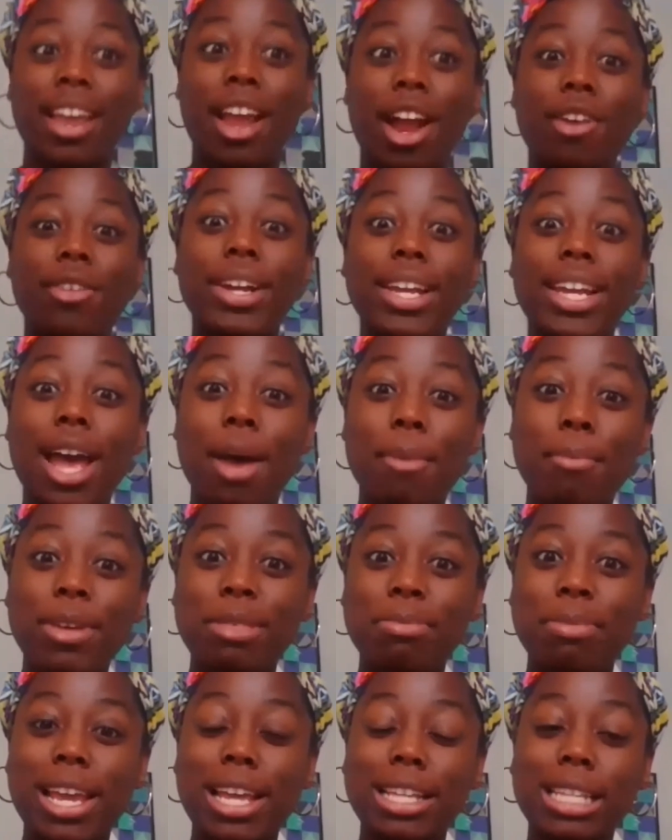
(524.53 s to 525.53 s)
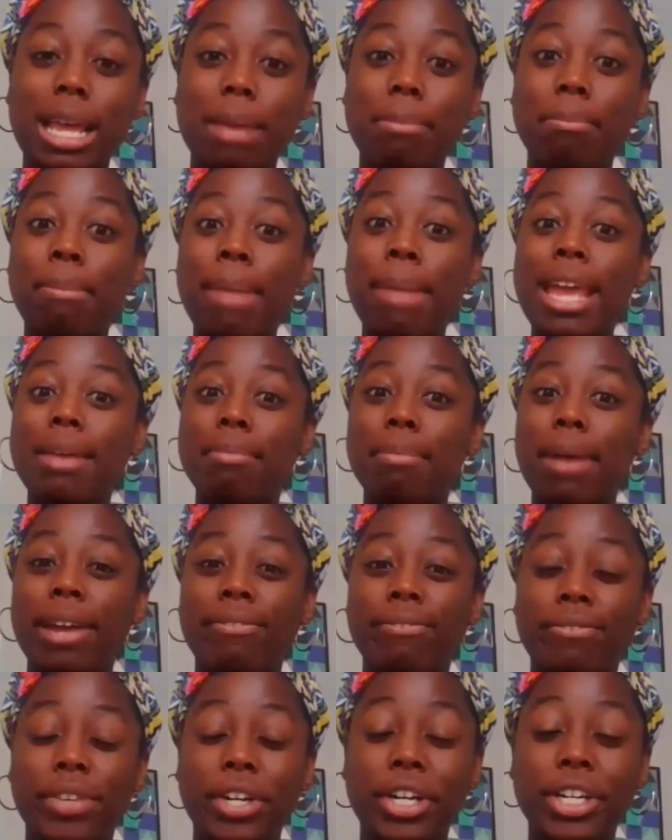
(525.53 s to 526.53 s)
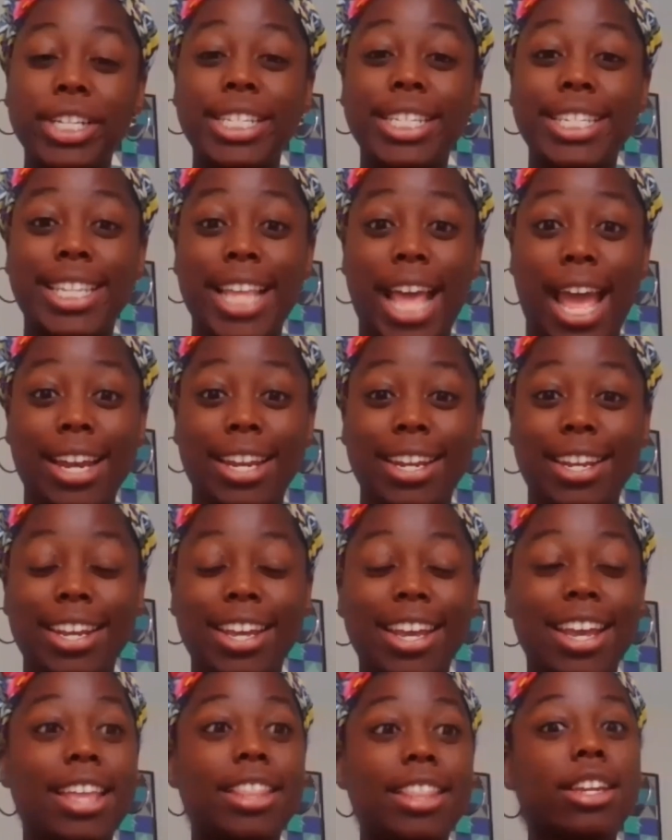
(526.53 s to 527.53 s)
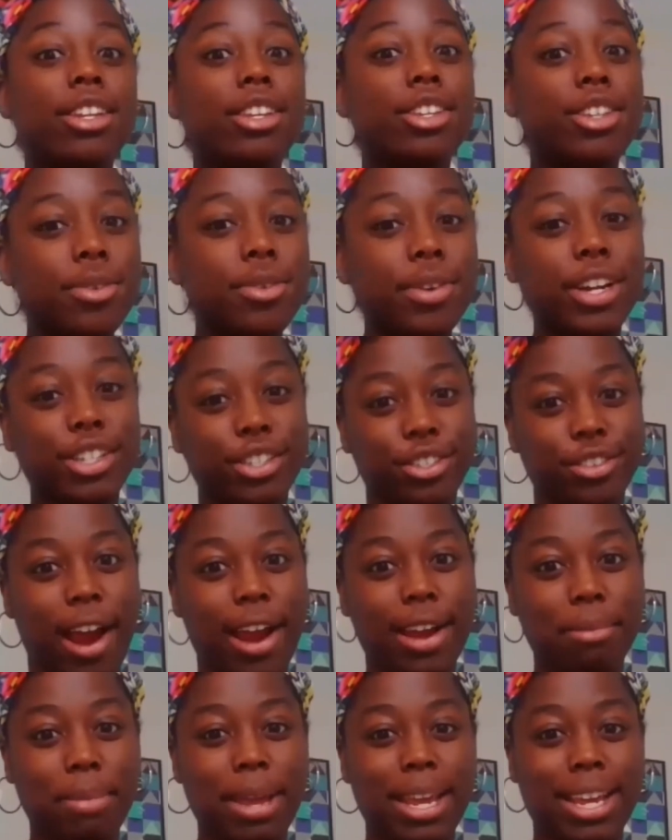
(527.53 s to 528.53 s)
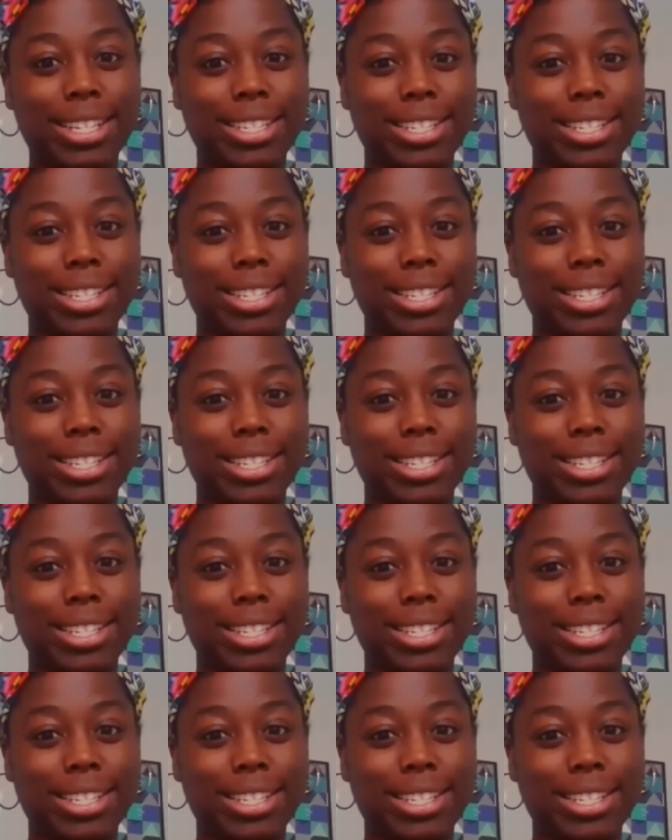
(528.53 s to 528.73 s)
All right, come with me as I make my first set, and then you can try to make a